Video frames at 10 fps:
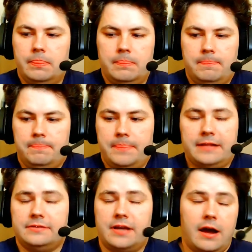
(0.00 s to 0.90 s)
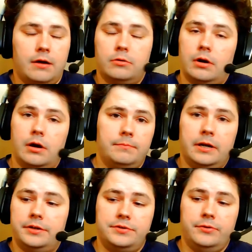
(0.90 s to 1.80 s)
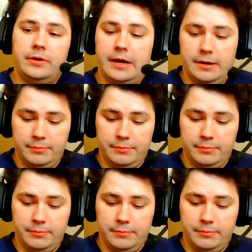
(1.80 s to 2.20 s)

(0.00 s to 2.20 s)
that's how I'm going to do it. And I'm going to